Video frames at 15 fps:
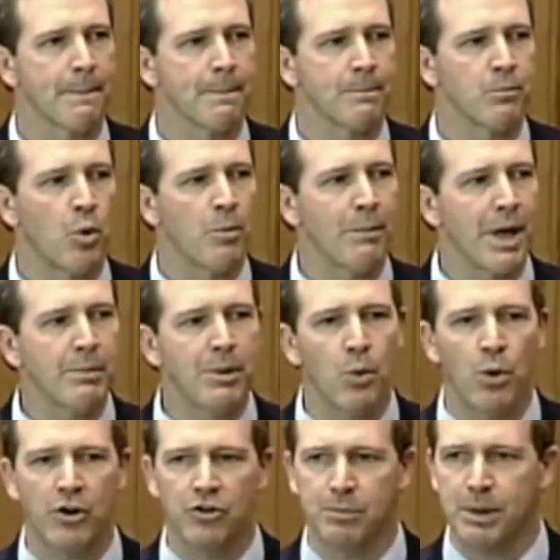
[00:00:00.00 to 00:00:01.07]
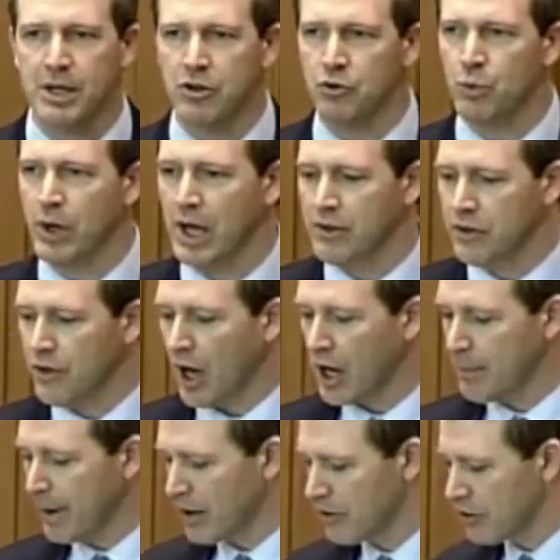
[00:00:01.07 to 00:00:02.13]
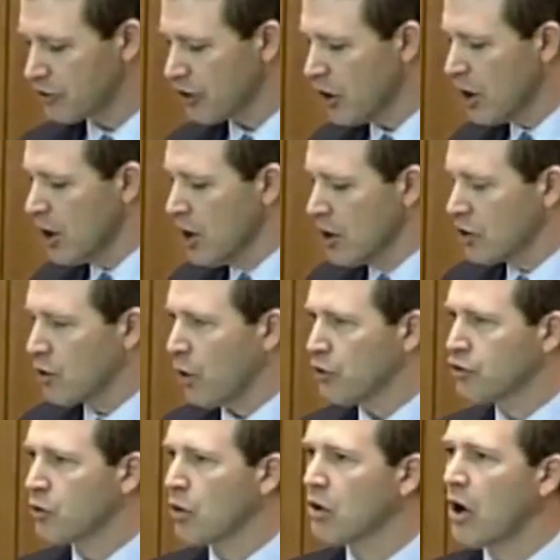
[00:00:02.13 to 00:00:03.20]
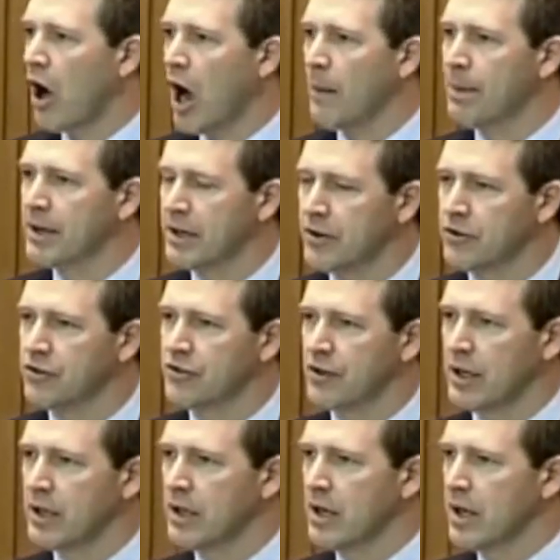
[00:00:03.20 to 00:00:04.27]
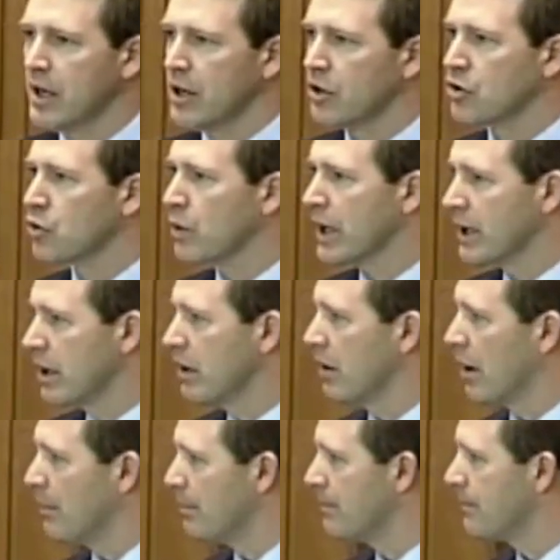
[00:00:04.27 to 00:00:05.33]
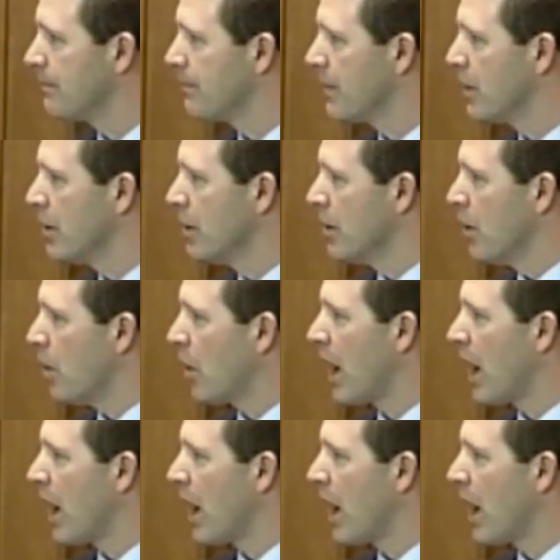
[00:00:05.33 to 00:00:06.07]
What made me want to speak is when I thought about this cultural competency curriculum or